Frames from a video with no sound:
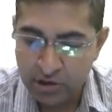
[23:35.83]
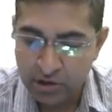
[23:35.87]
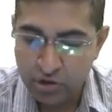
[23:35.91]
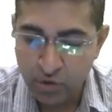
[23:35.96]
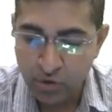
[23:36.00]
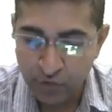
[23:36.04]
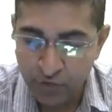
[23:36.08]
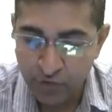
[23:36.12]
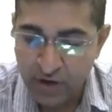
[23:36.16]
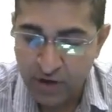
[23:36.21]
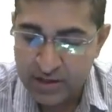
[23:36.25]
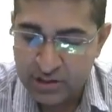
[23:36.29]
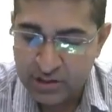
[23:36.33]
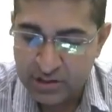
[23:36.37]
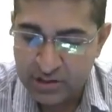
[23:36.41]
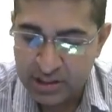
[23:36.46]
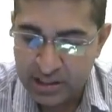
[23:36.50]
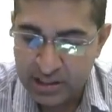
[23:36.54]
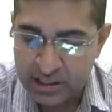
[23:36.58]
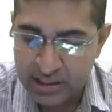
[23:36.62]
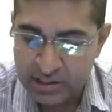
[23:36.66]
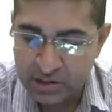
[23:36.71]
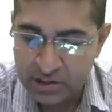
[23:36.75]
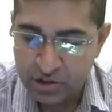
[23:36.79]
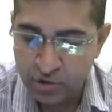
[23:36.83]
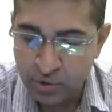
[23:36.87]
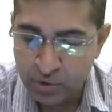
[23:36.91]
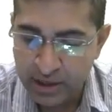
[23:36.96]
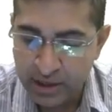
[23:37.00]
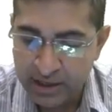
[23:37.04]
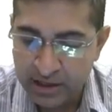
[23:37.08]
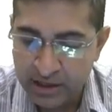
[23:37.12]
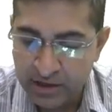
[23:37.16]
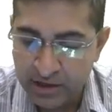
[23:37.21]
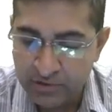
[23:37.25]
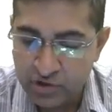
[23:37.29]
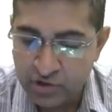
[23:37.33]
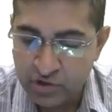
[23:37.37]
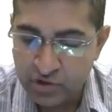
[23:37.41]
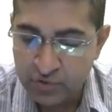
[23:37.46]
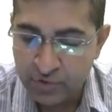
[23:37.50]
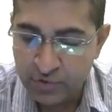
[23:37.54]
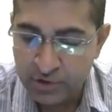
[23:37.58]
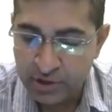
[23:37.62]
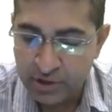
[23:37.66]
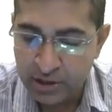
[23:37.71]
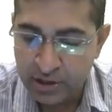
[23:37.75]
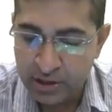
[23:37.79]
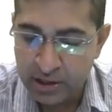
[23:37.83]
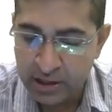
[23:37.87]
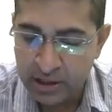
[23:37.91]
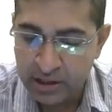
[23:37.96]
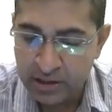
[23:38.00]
So first is, you can give sphere